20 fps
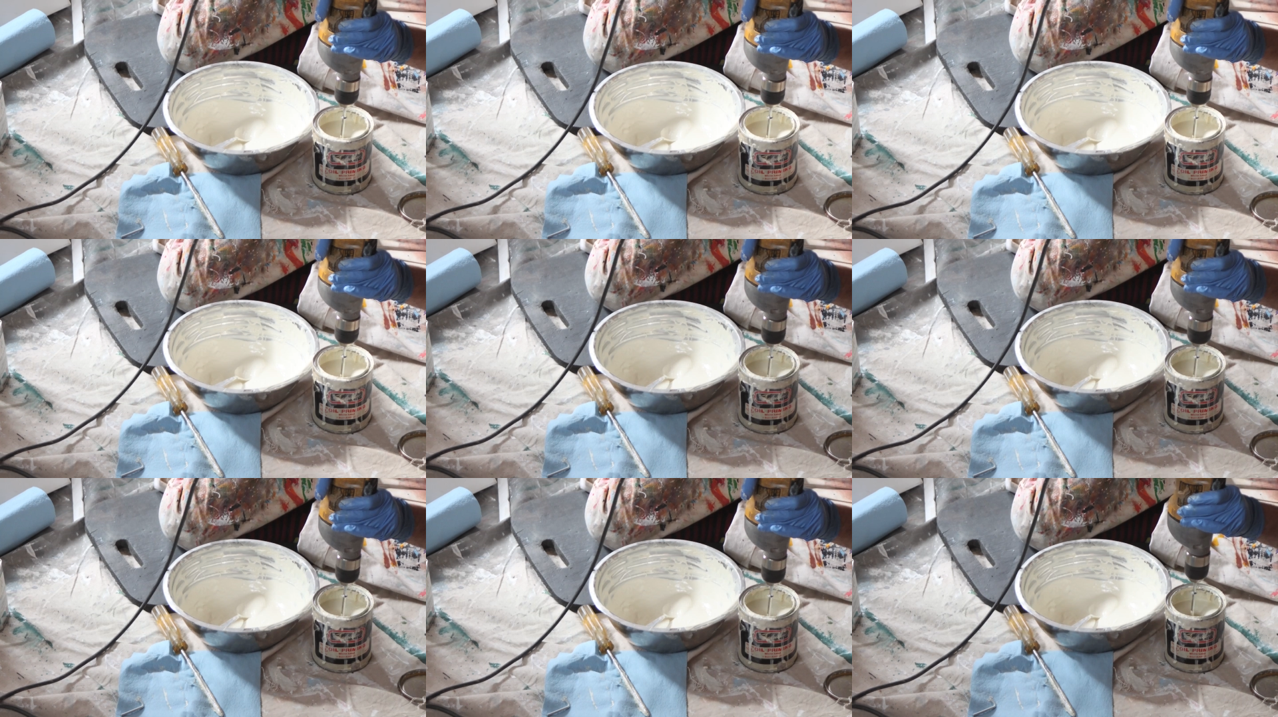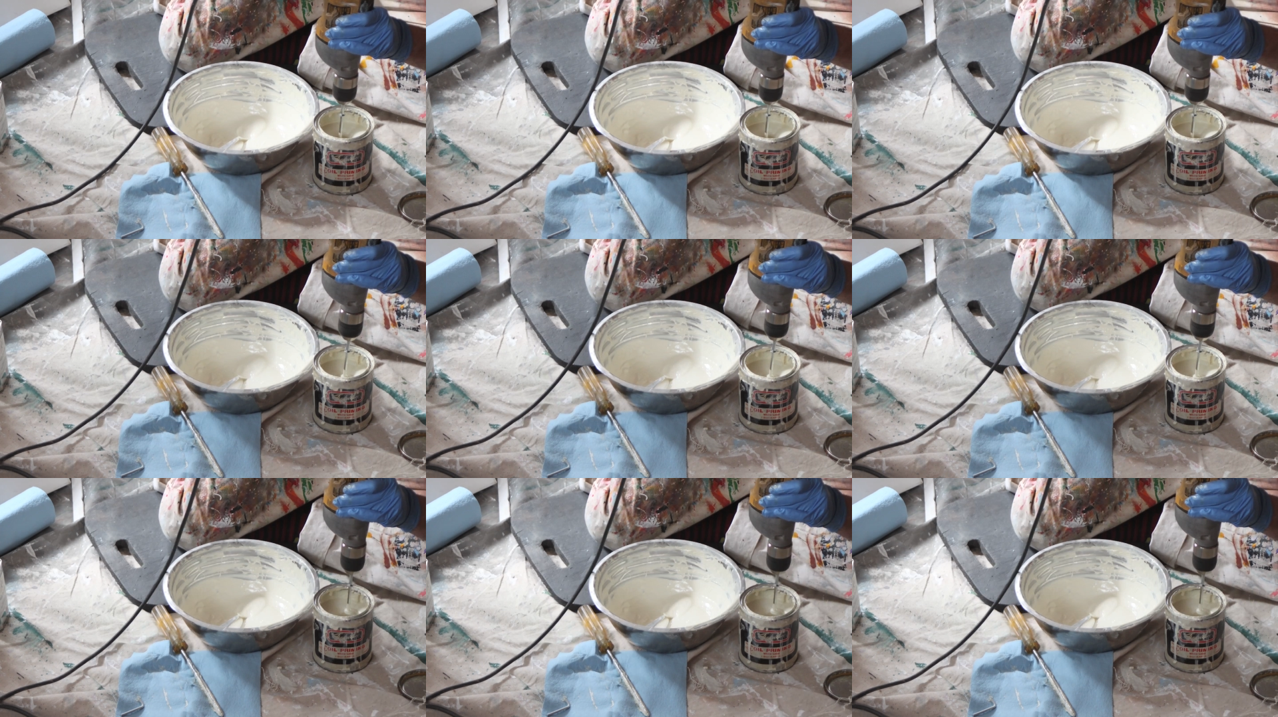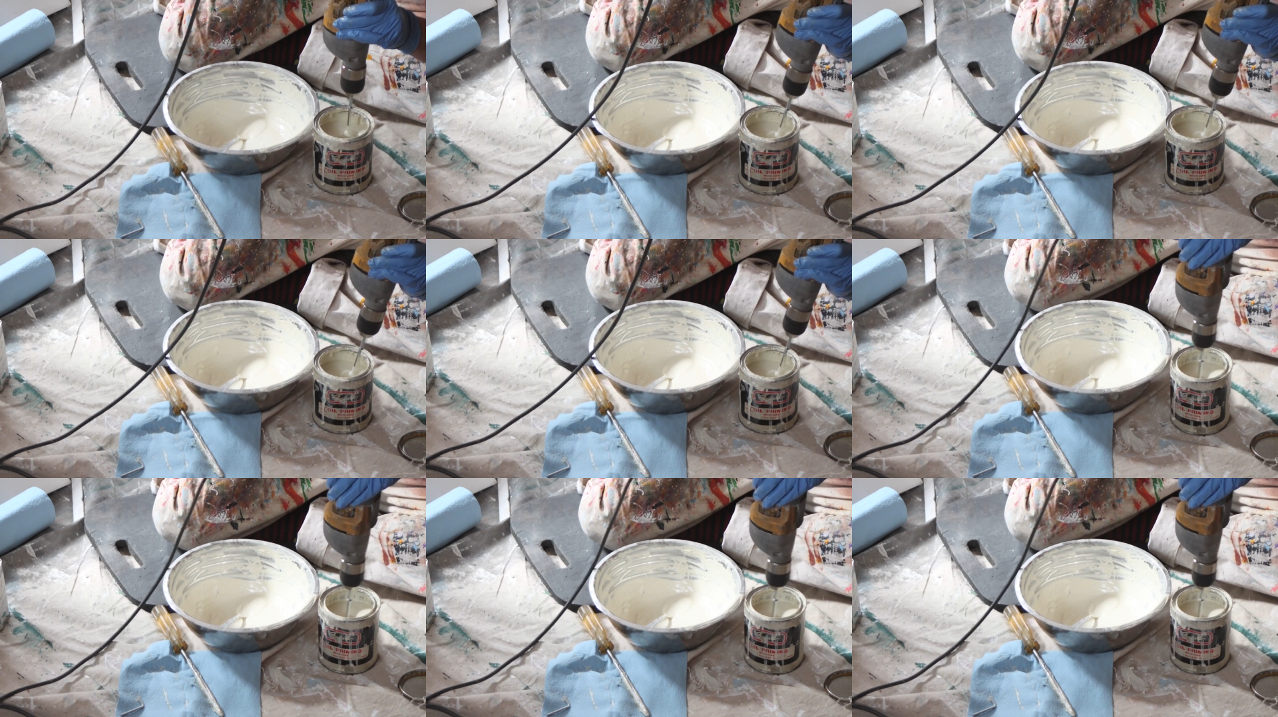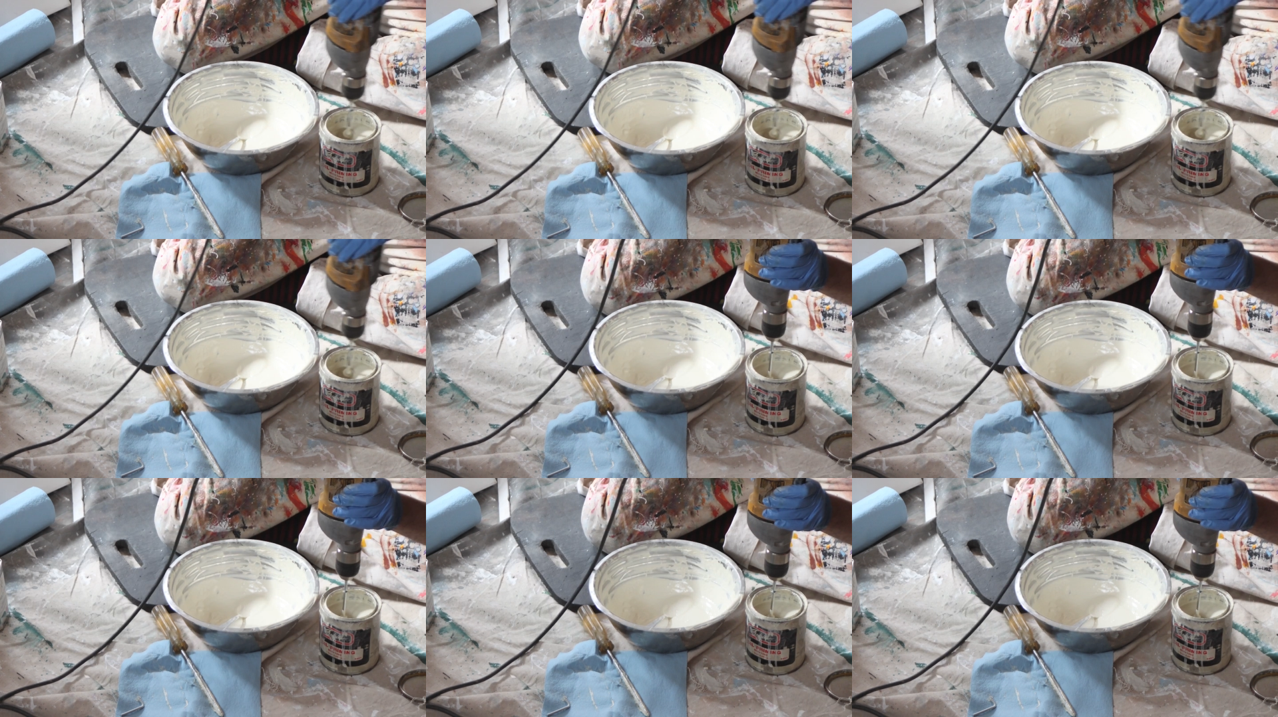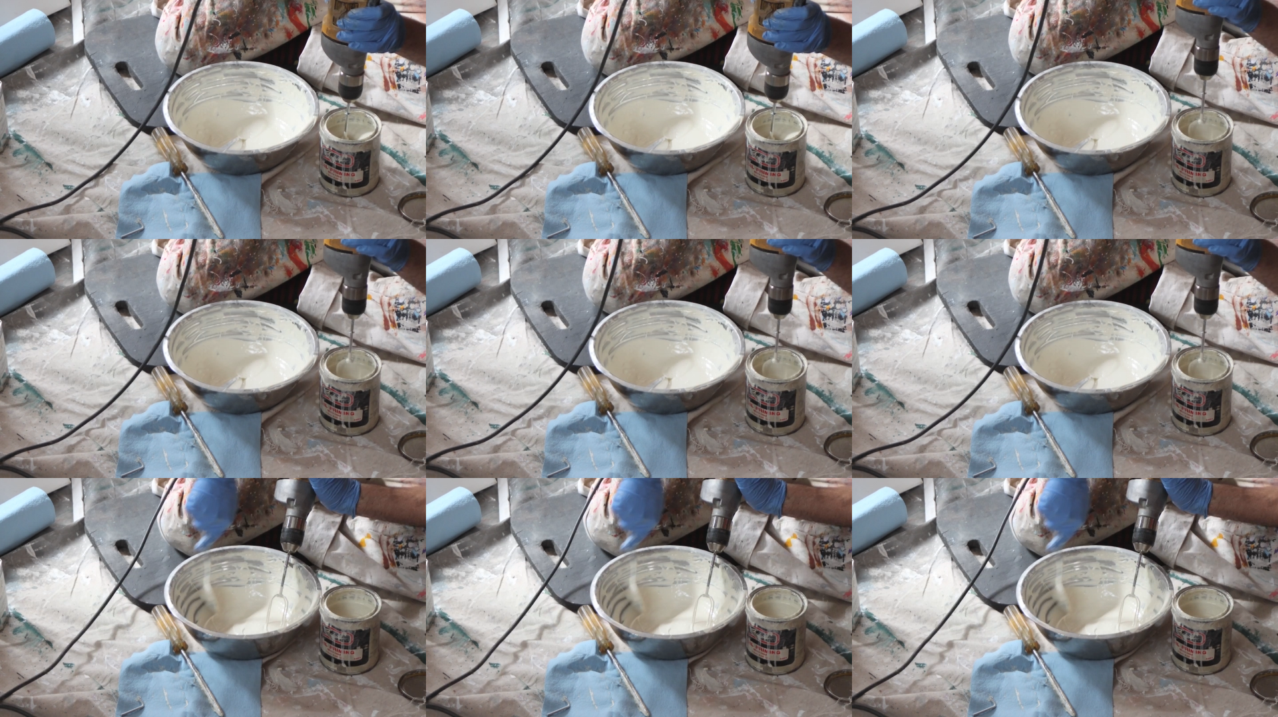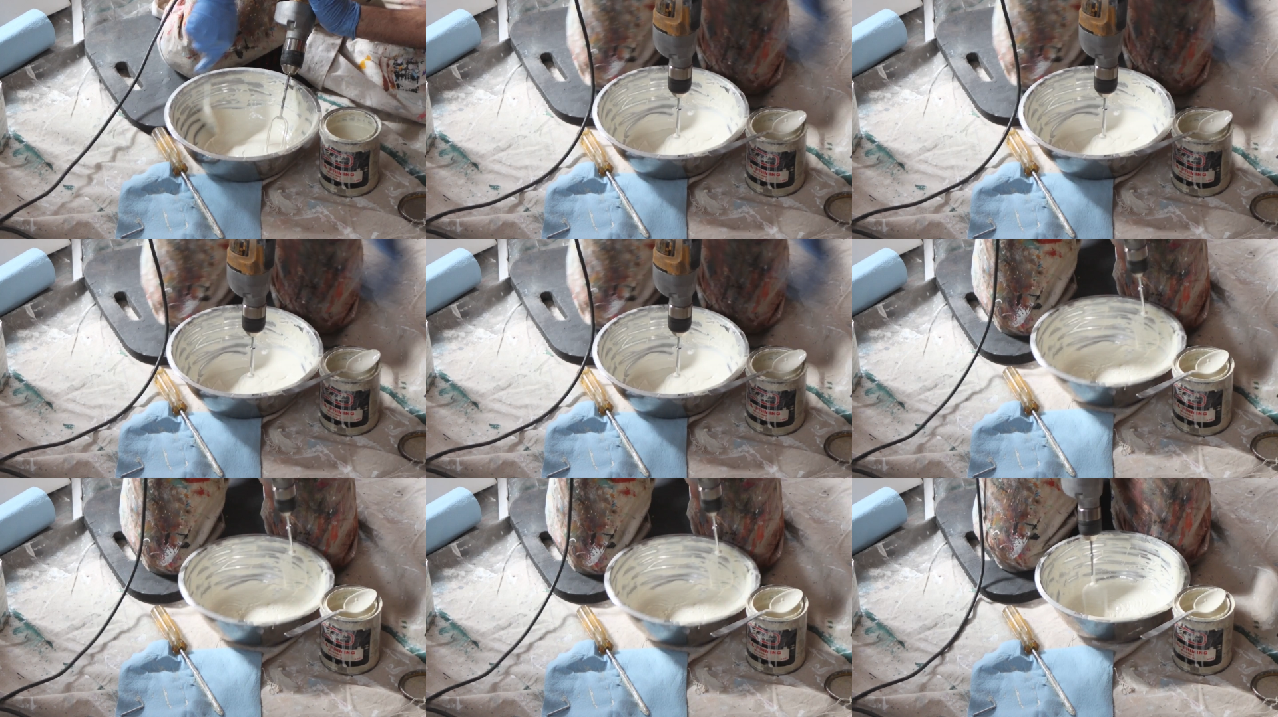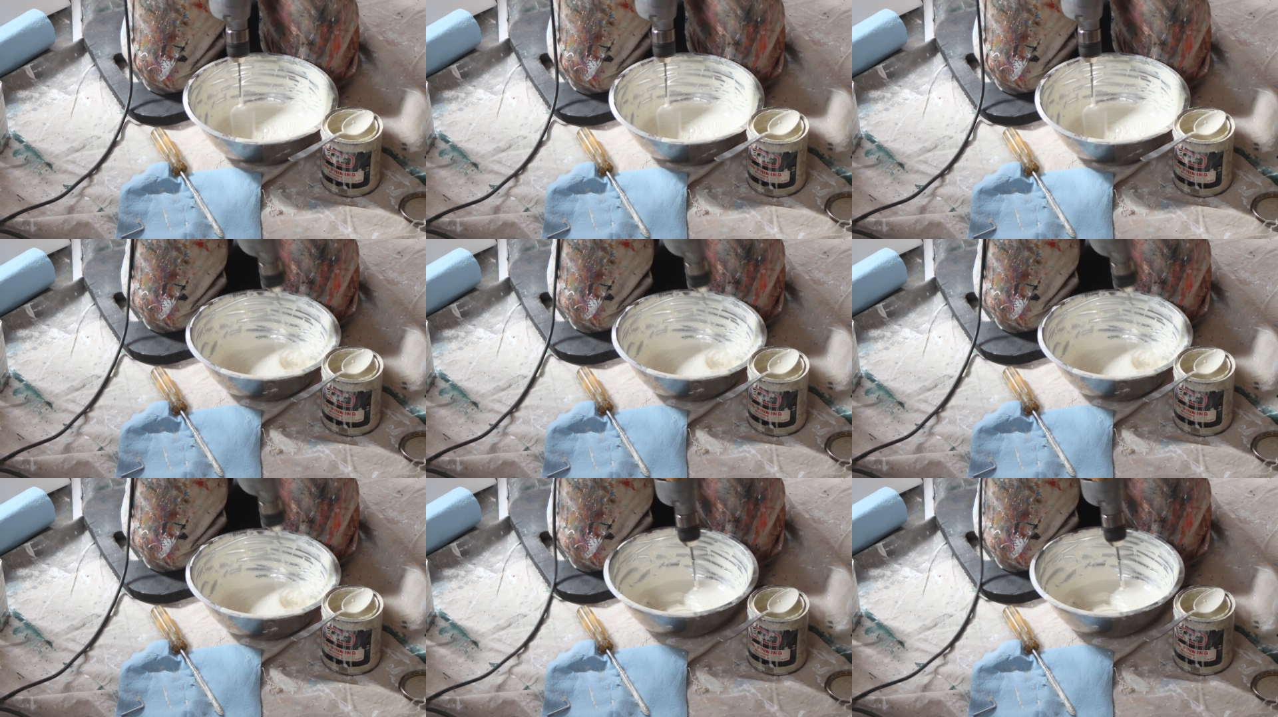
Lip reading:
Nobody's mouth can be seen.